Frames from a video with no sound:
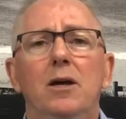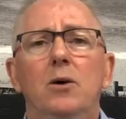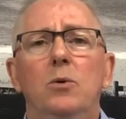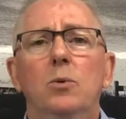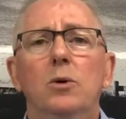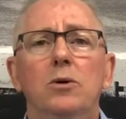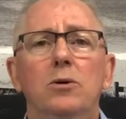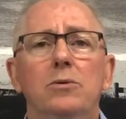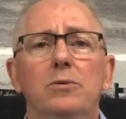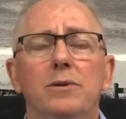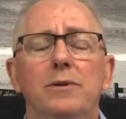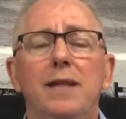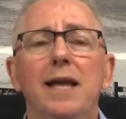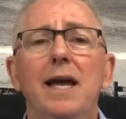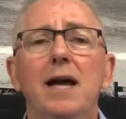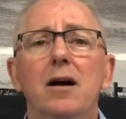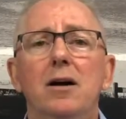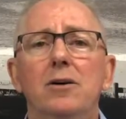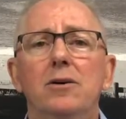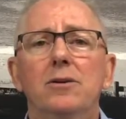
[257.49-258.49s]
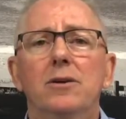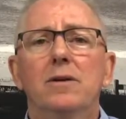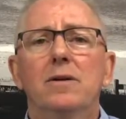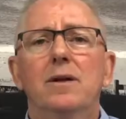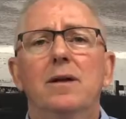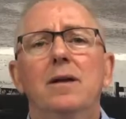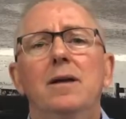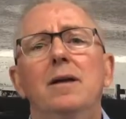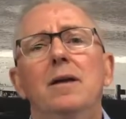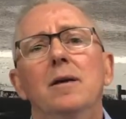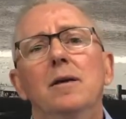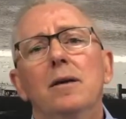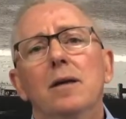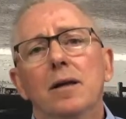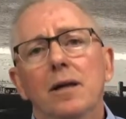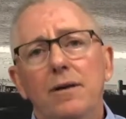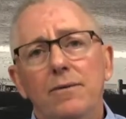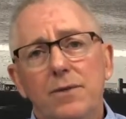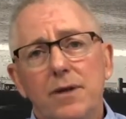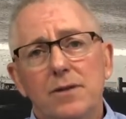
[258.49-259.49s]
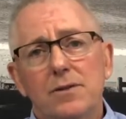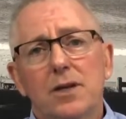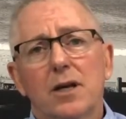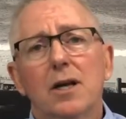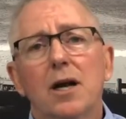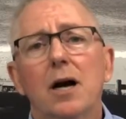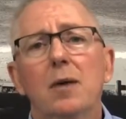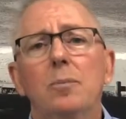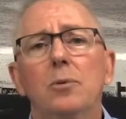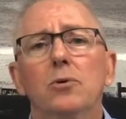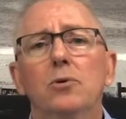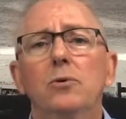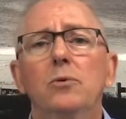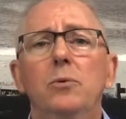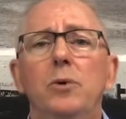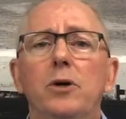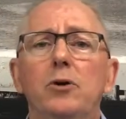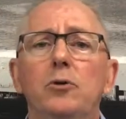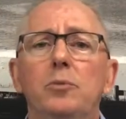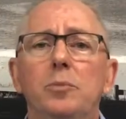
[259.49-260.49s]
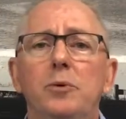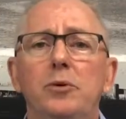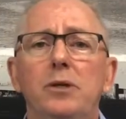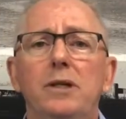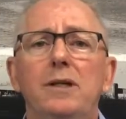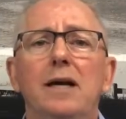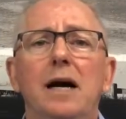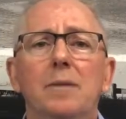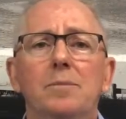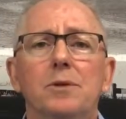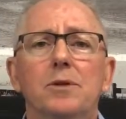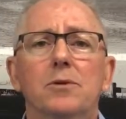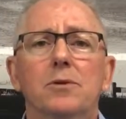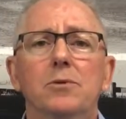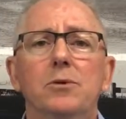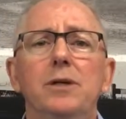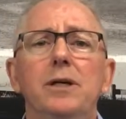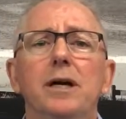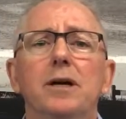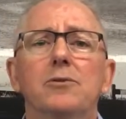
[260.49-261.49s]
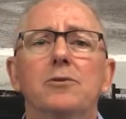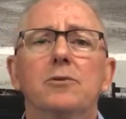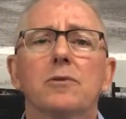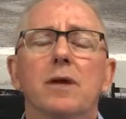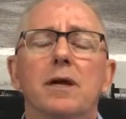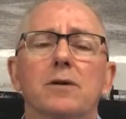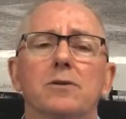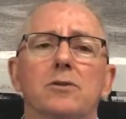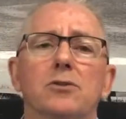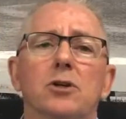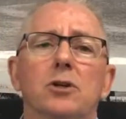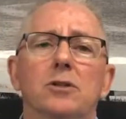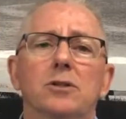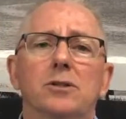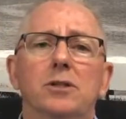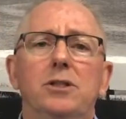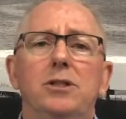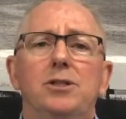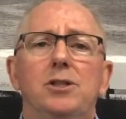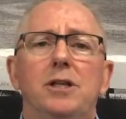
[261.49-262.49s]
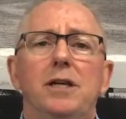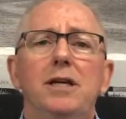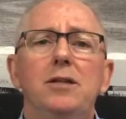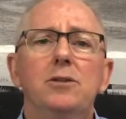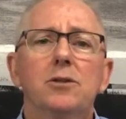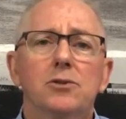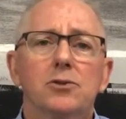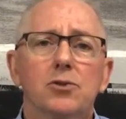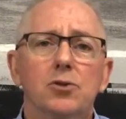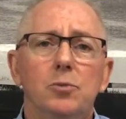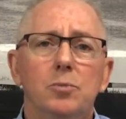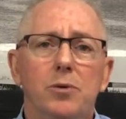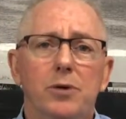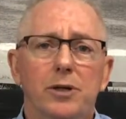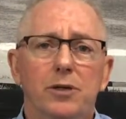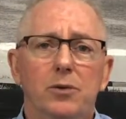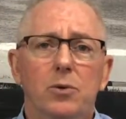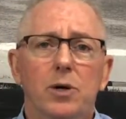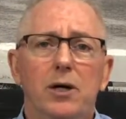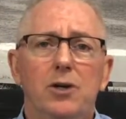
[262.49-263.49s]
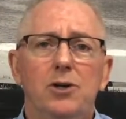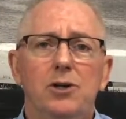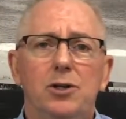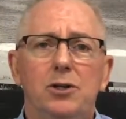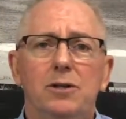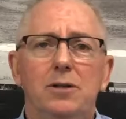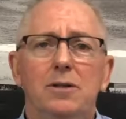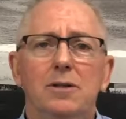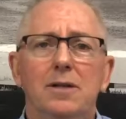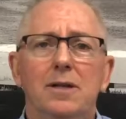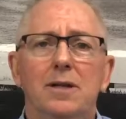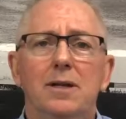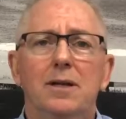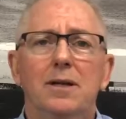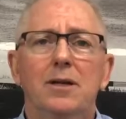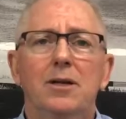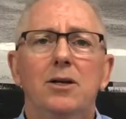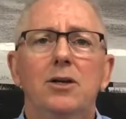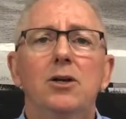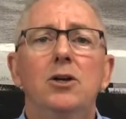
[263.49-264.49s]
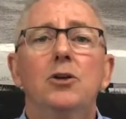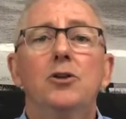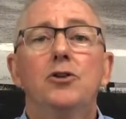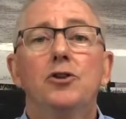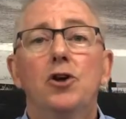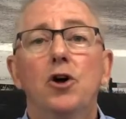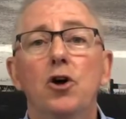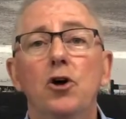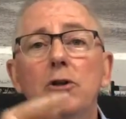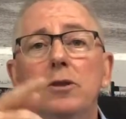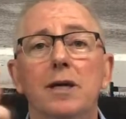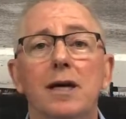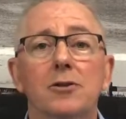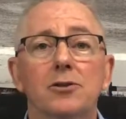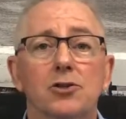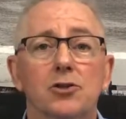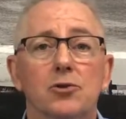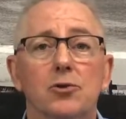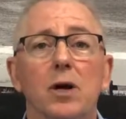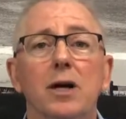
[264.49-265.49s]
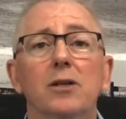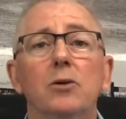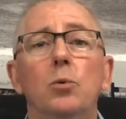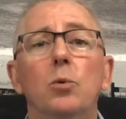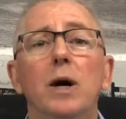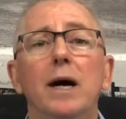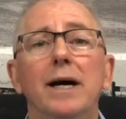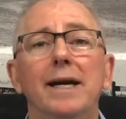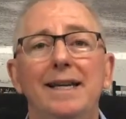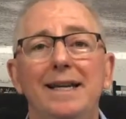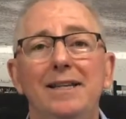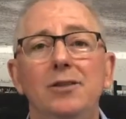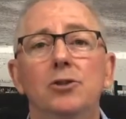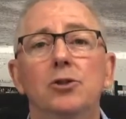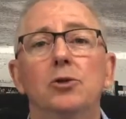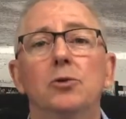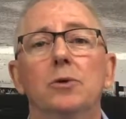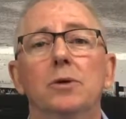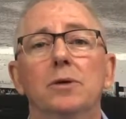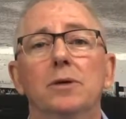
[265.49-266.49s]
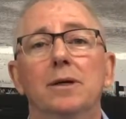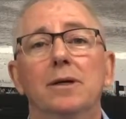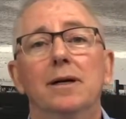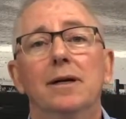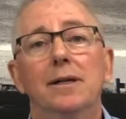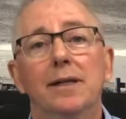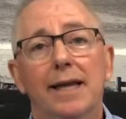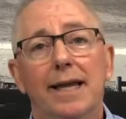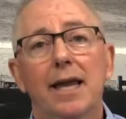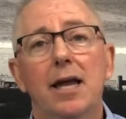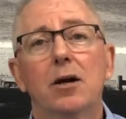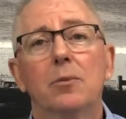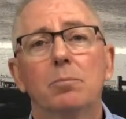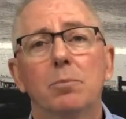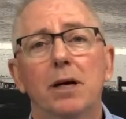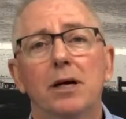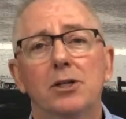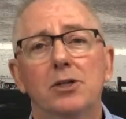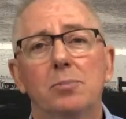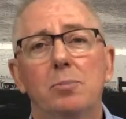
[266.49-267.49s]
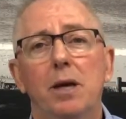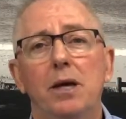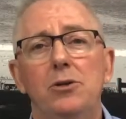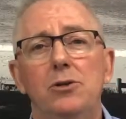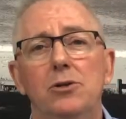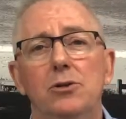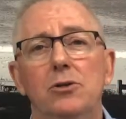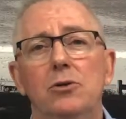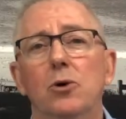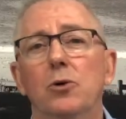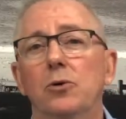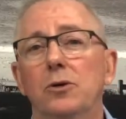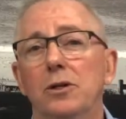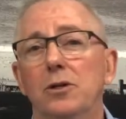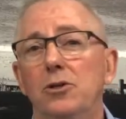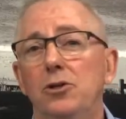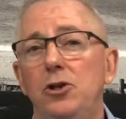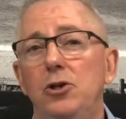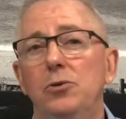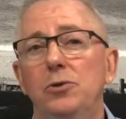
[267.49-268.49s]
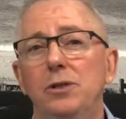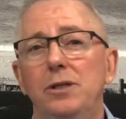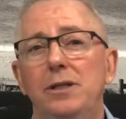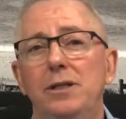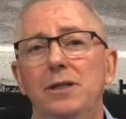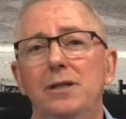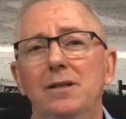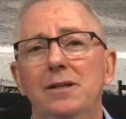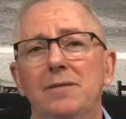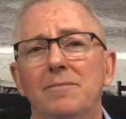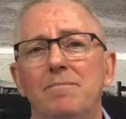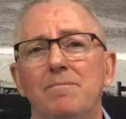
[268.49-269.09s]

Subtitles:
Well, now, if there's a couple, we could put in up to $300,000 each into superannuation, turn that straight away into an account-based pension or an annuity,